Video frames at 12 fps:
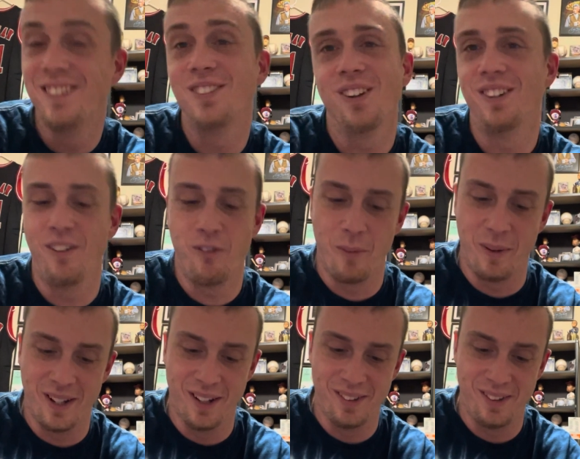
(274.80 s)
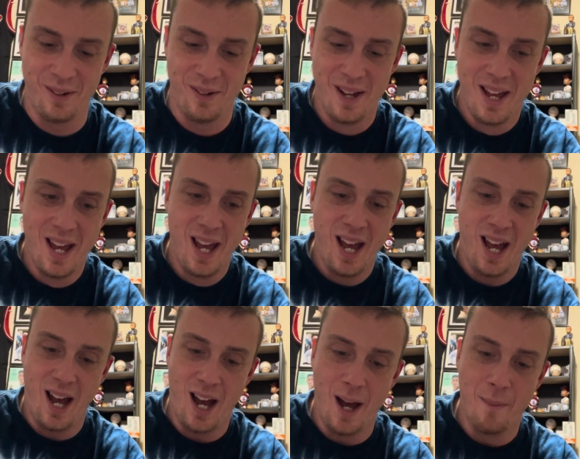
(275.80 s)
so does everybody else, though.
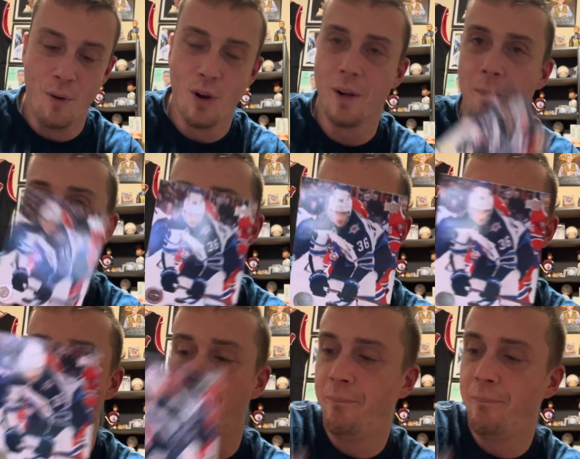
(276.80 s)
Uh, Morgan Barron.